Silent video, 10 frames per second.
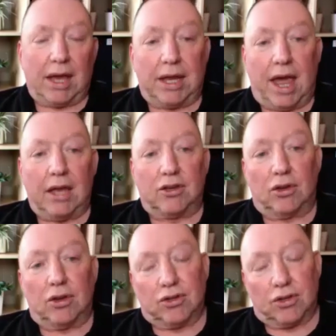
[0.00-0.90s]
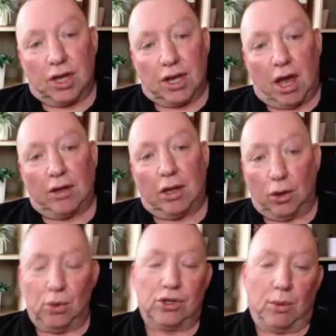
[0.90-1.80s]
connection, so you can't
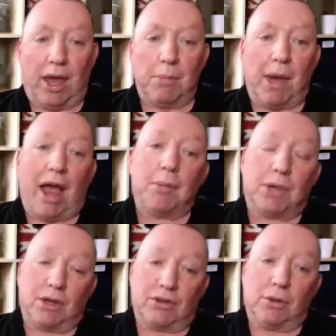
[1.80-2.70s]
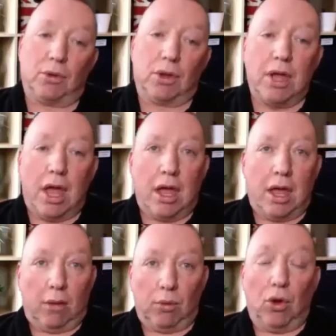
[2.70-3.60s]
lose your way back because it will
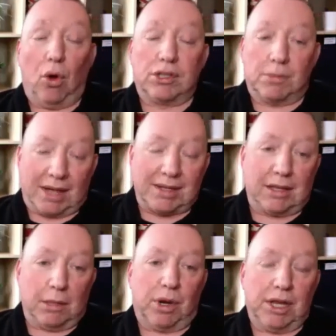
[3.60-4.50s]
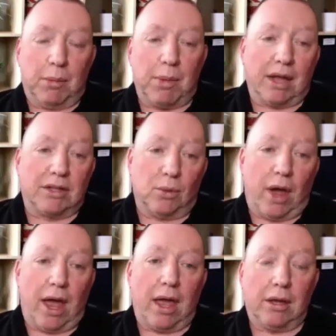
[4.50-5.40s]
will automatically bring you back to
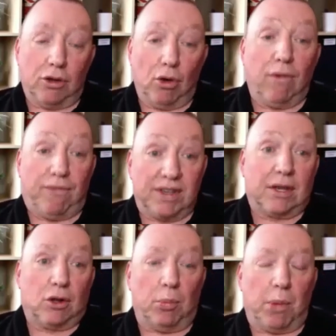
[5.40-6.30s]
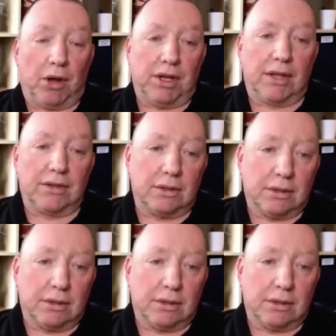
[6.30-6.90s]
where your physical body is.